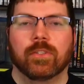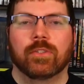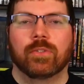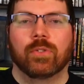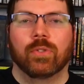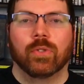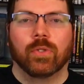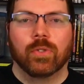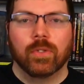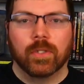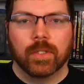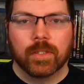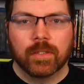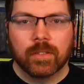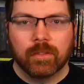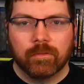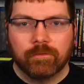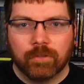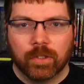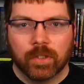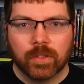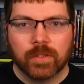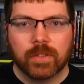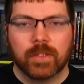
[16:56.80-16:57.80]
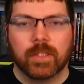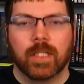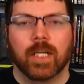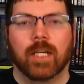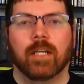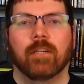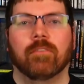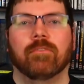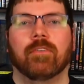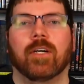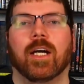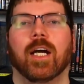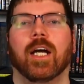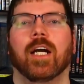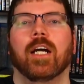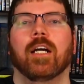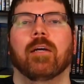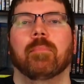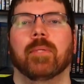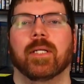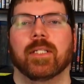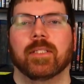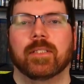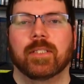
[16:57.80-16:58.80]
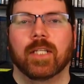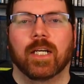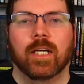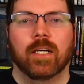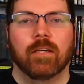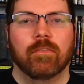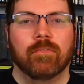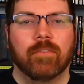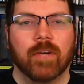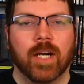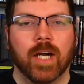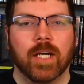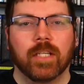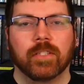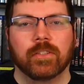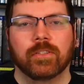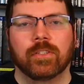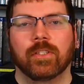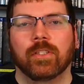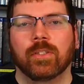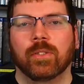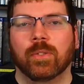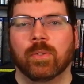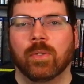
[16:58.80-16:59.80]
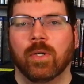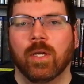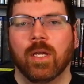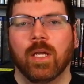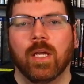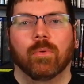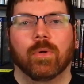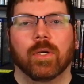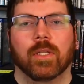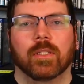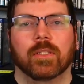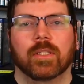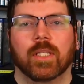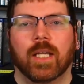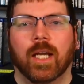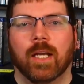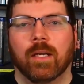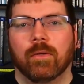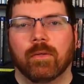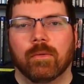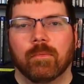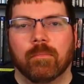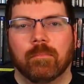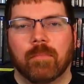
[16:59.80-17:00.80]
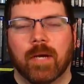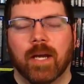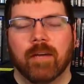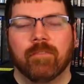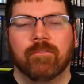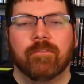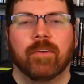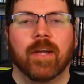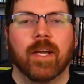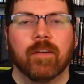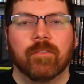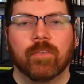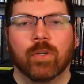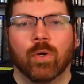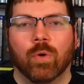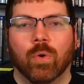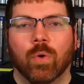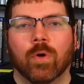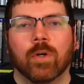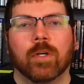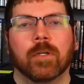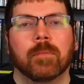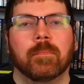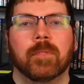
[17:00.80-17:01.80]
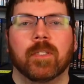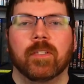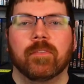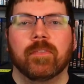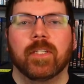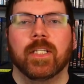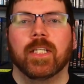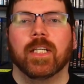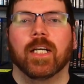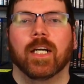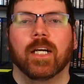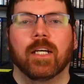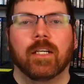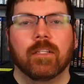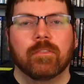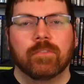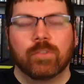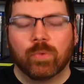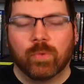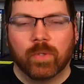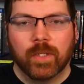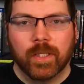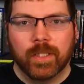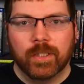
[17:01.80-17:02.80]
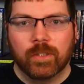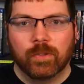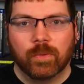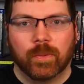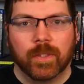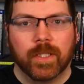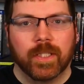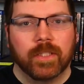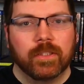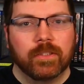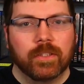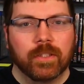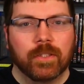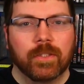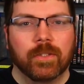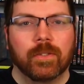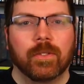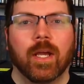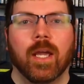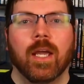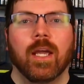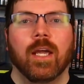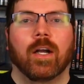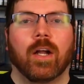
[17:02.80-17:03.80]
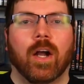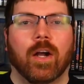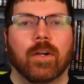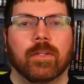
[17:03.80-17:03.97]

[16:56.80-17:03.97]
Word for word: was cool in the first Terrifier, but Terrifier 2 was like my favorite horror movie of 2022. And